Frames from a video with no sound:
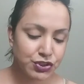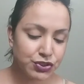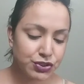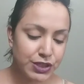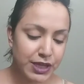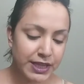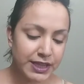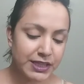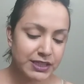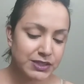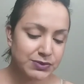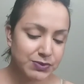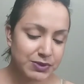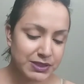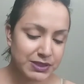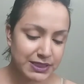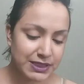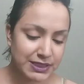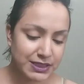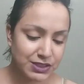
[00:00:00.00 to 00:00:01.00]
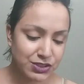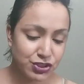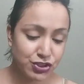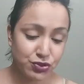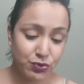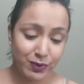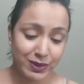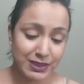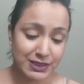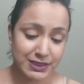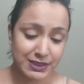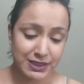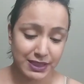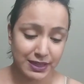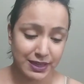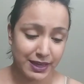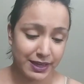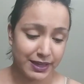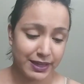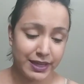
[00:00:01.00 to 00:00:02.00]
And this one's in
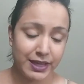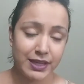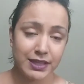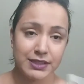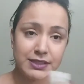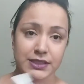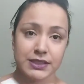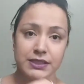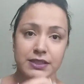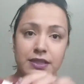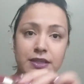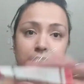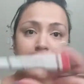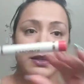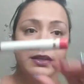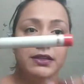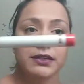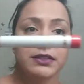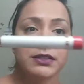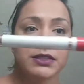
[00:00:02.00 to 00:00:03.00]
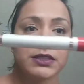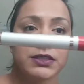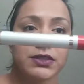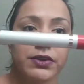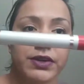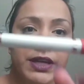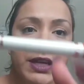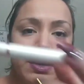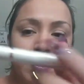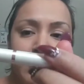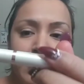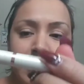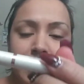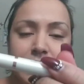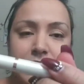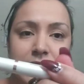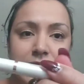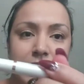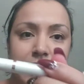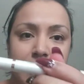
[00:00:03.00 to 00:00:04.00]
joystick, I guess. So here it
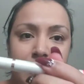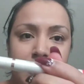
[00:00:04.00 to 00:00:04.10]
is.